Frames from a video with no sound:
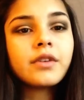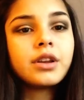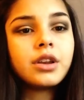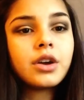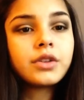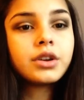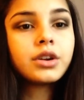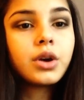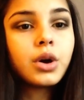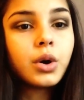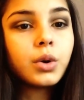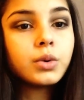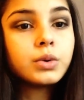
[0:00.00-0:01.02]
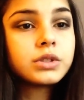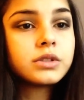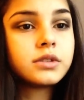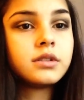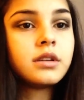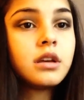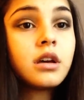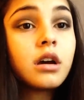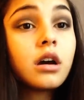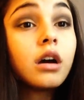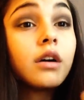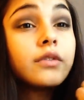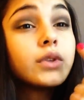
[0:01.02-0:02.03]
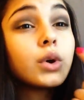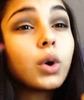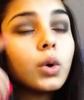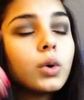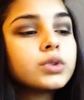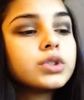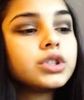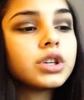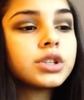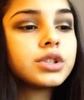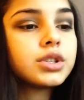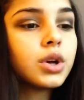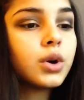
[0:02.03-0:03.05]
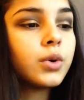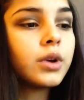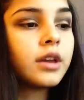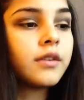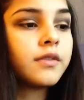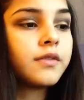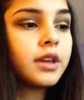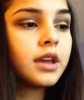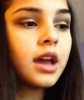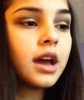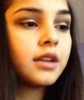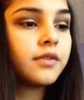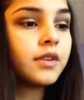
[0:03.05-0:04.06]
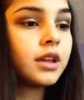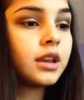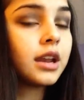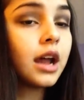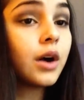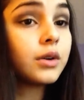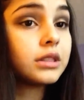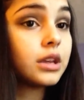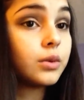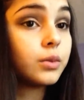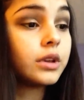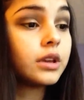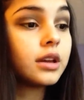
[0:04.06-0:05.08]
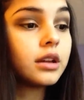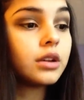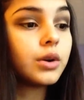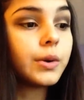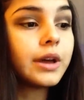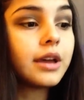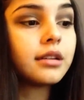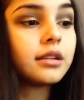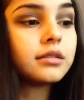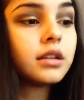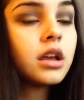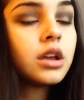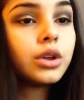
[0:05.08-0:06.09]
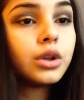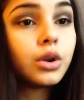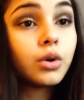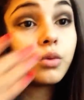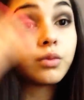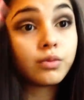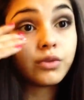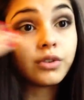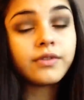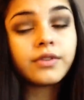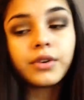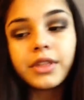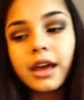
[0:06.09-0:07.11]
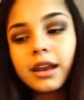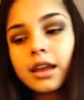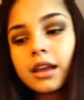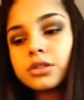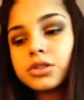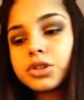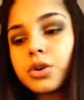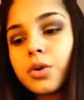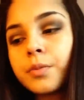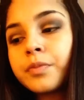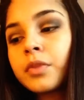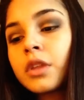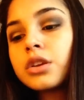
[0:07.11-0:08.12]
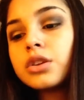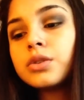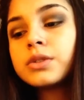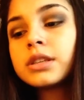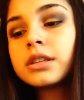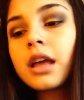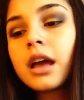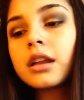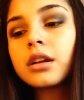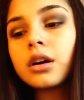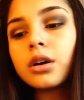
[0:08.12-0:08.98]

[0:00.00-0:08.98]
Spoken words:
another coat of the gold, just so if it had faded out, then we could go ahead and, you know, refill that in. So using that